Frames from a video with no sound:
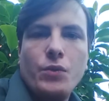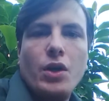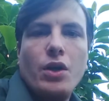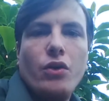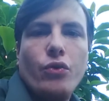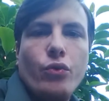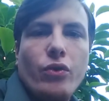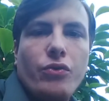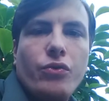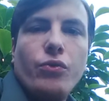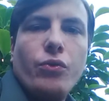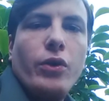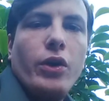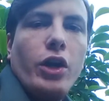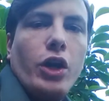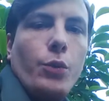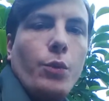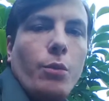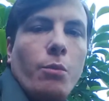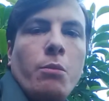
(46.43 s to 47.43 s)

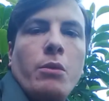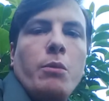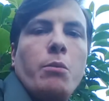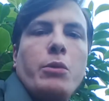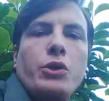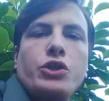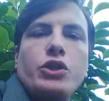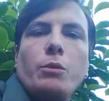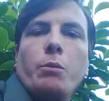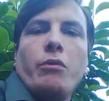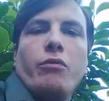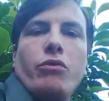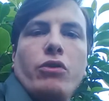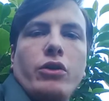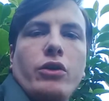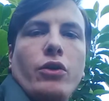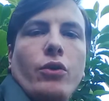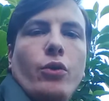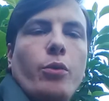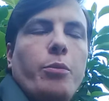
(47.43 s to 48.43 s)
referendum on membership of
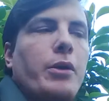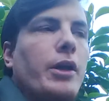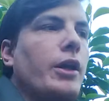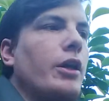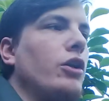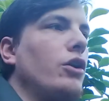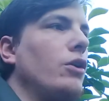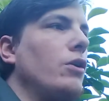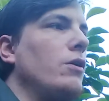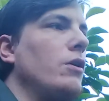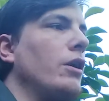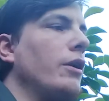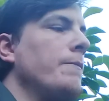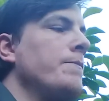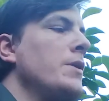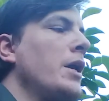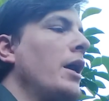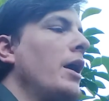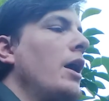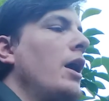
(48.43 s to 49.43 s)
the European Union,
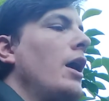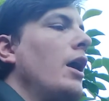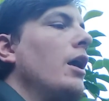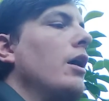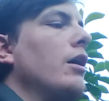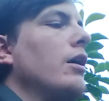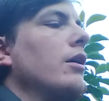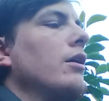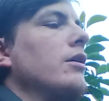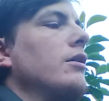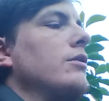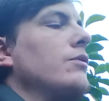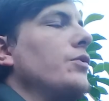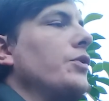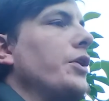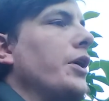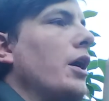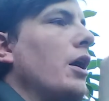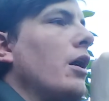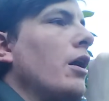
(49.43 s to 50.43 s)

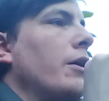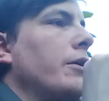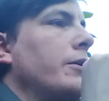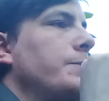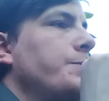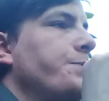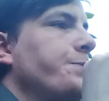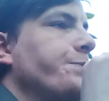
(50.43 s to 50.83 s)
and I